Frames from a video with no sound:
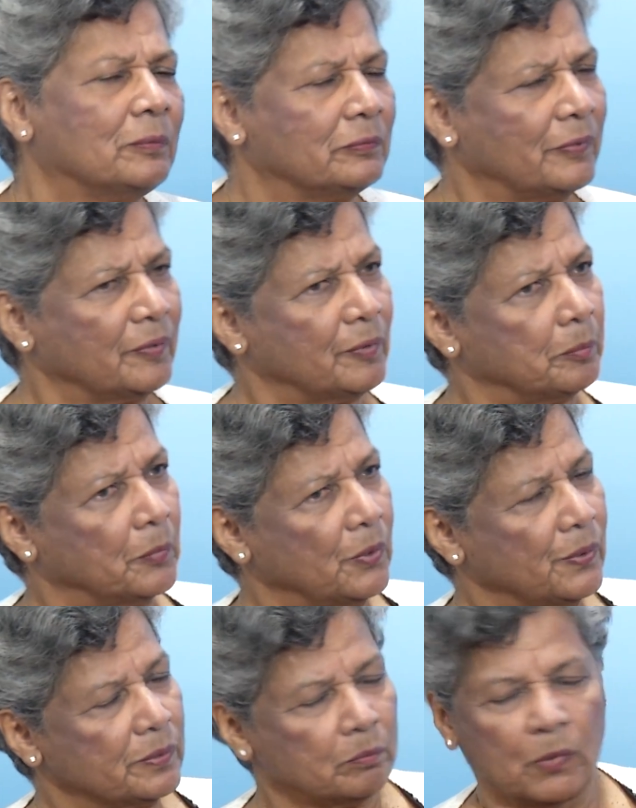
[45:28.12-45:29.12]
We were
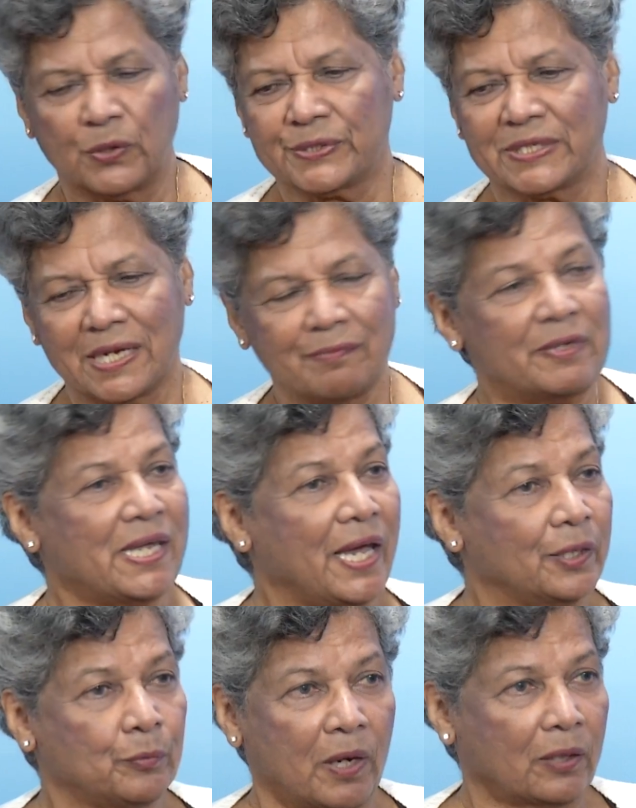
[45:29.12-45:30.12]
mostly we
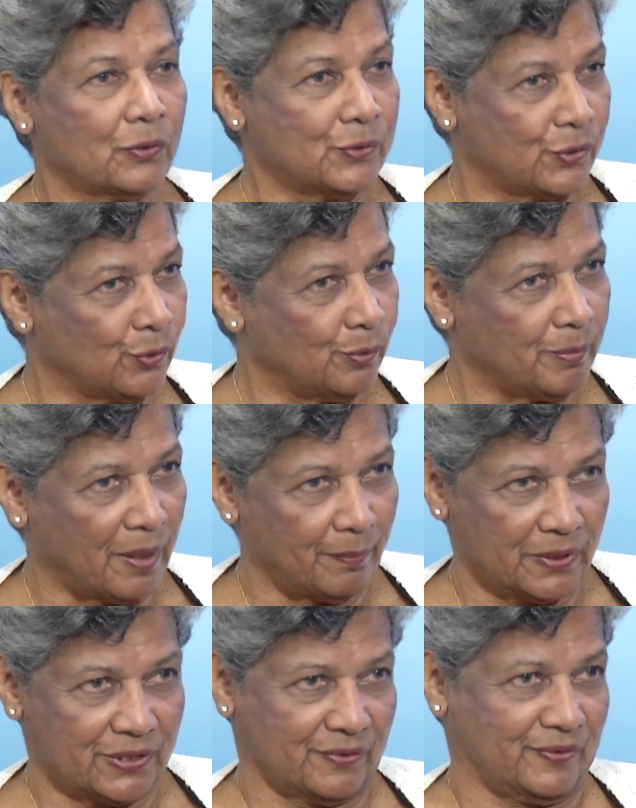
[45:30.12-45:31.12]
had 1 or 2
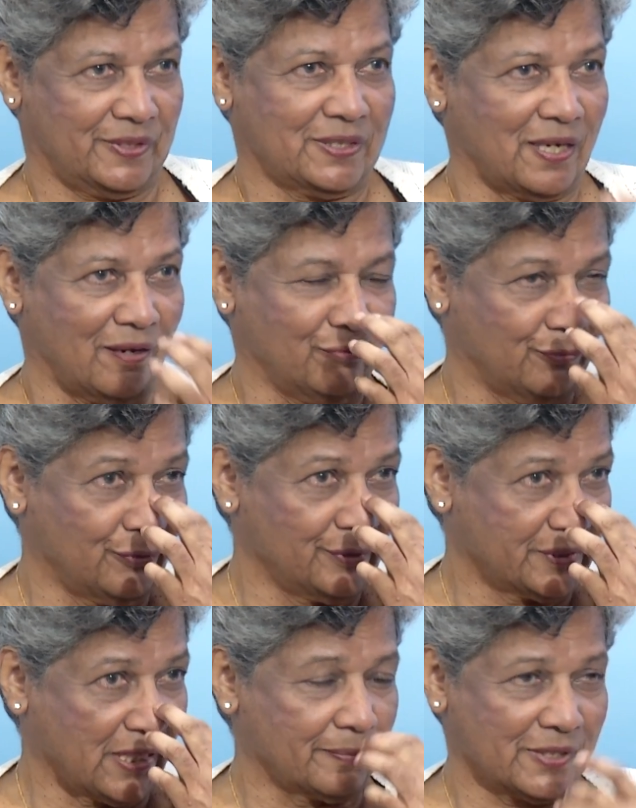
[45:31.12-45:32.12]
members of staff,
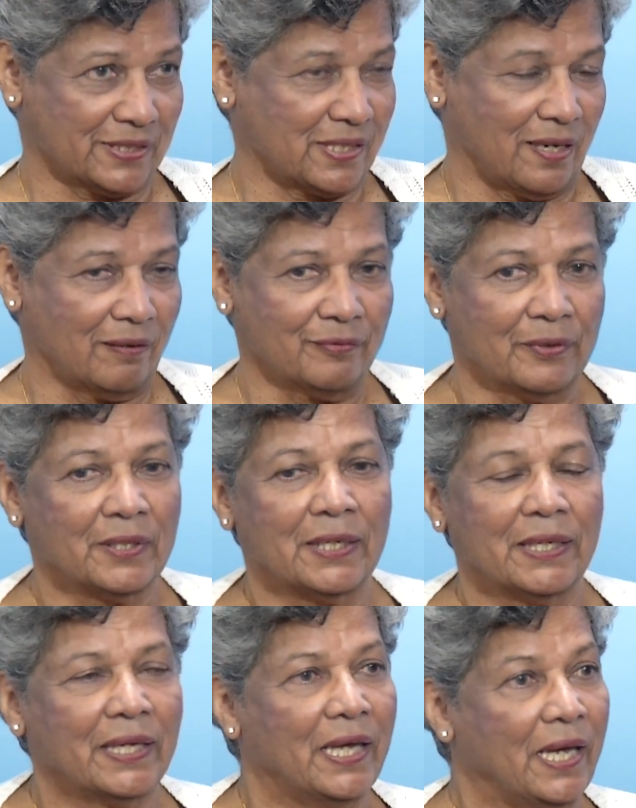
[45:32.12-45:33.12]
full-time staff.
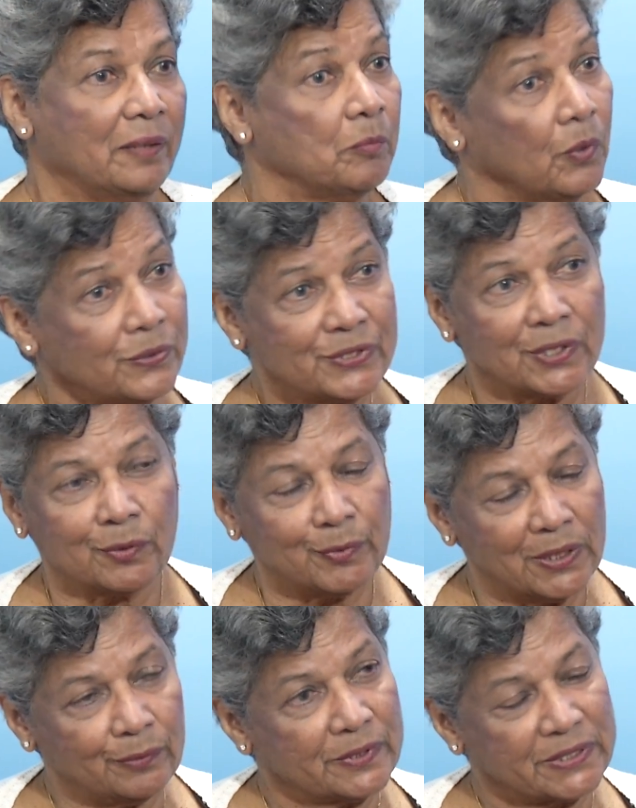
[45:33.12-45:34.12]
And most of the
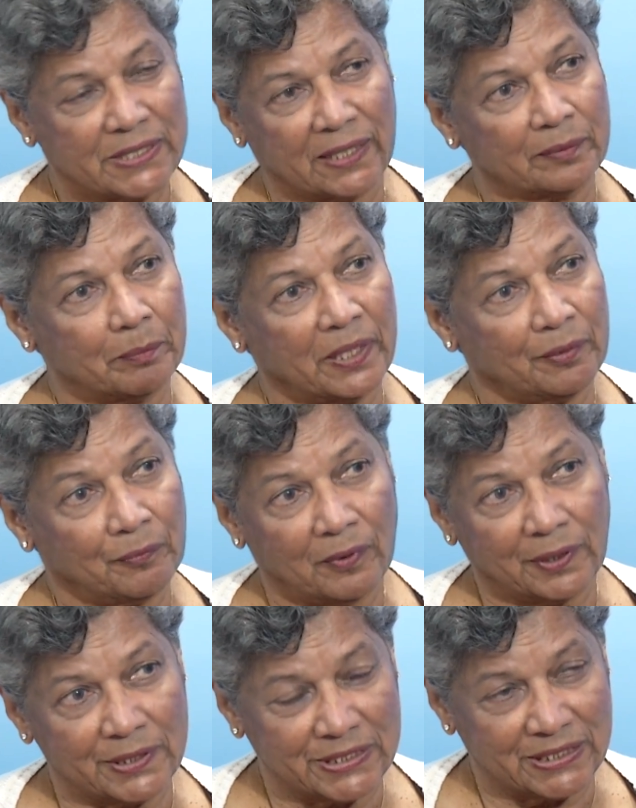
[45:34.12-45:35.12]
work was done by
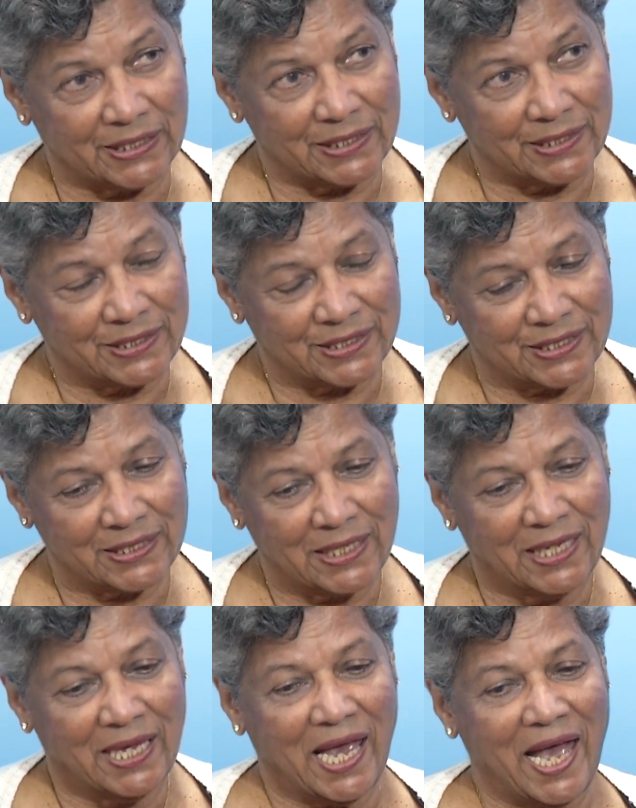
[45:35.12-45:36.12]
volunteers.
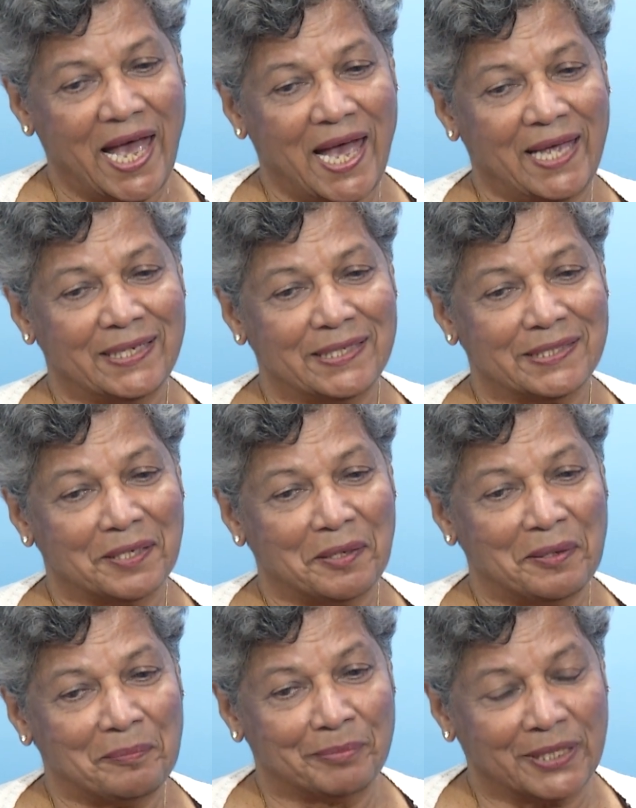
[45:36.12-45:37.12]
And
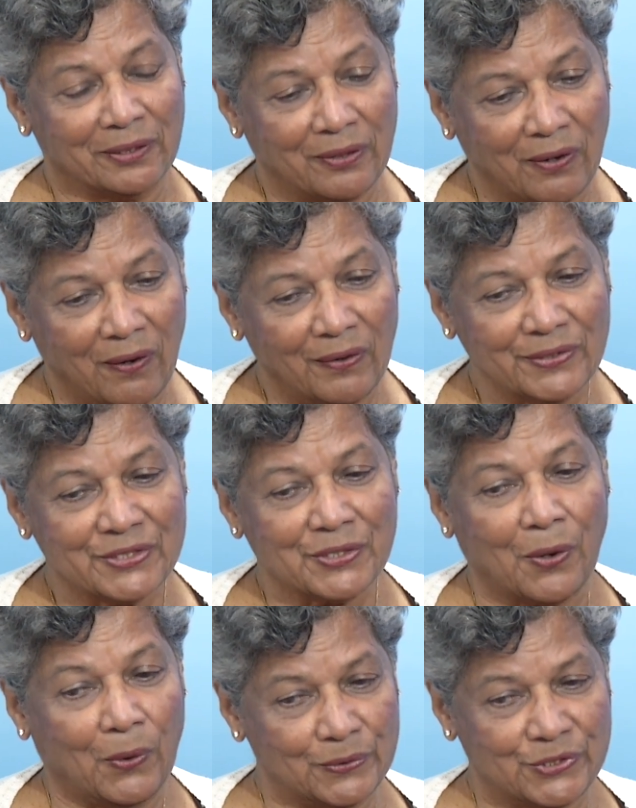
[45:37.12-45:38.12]
because
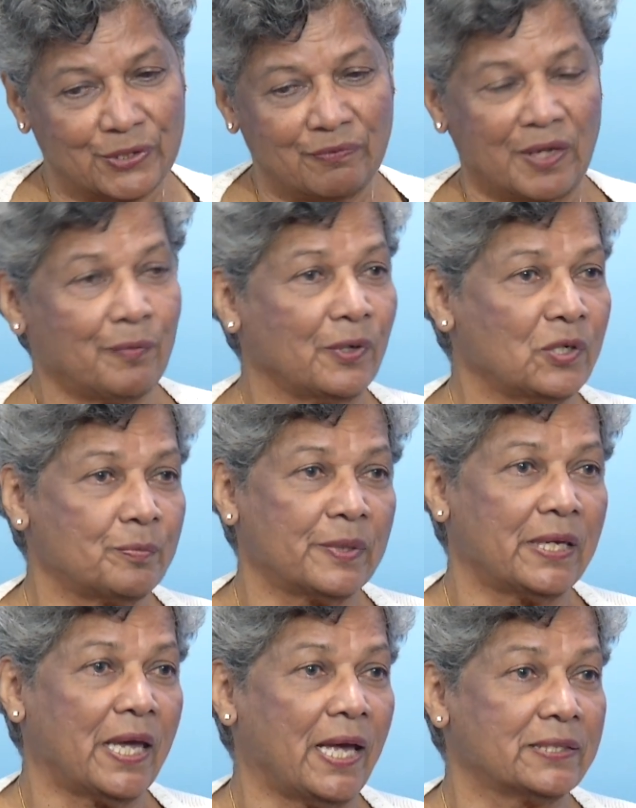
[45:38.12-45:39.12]
also we want to
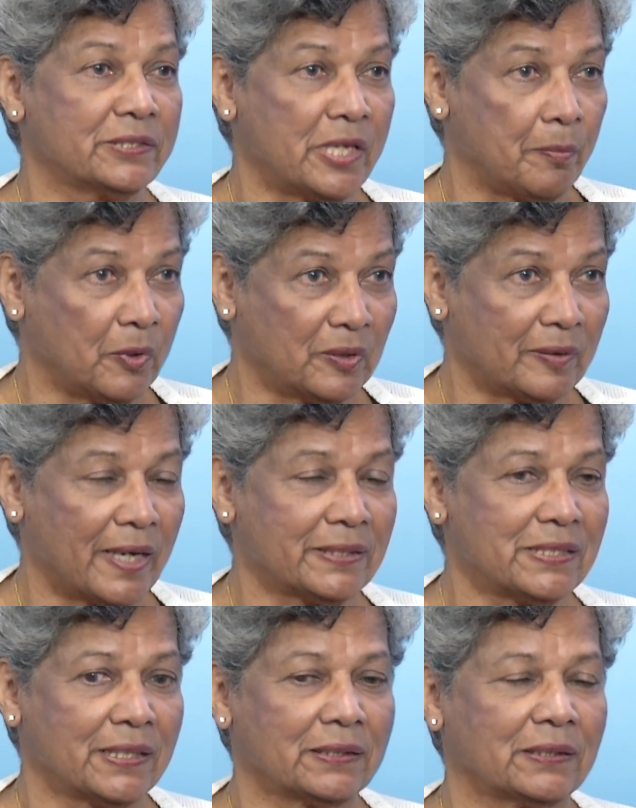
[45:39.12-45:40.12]
be as
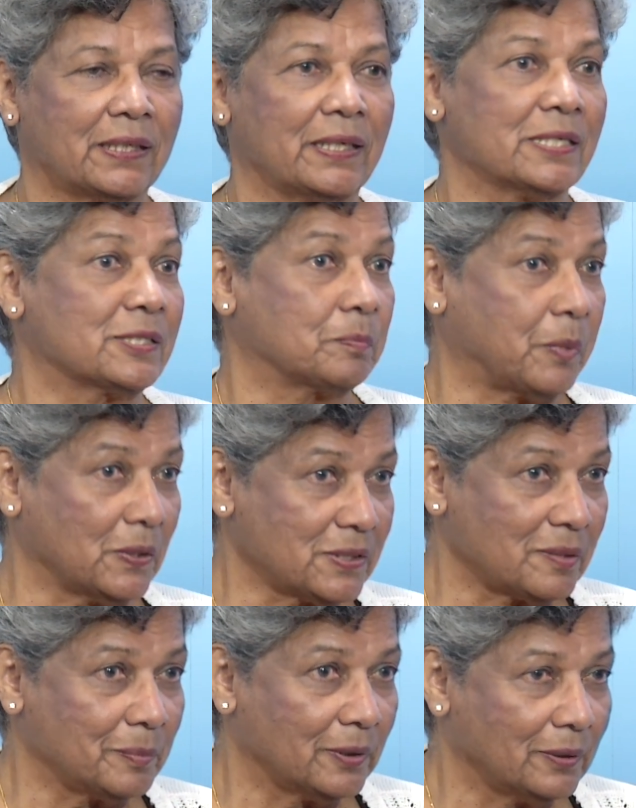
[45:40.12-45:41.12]
democratic as
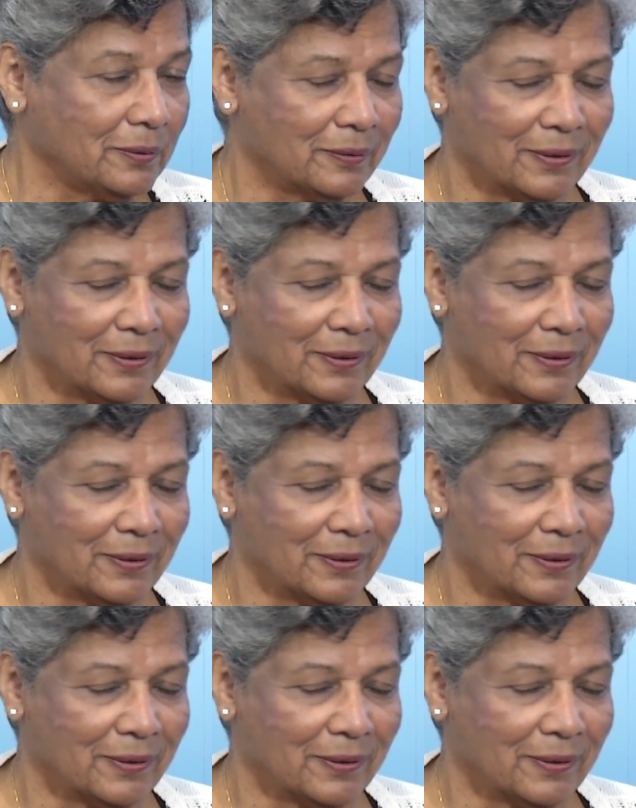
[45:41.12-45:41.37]
possible,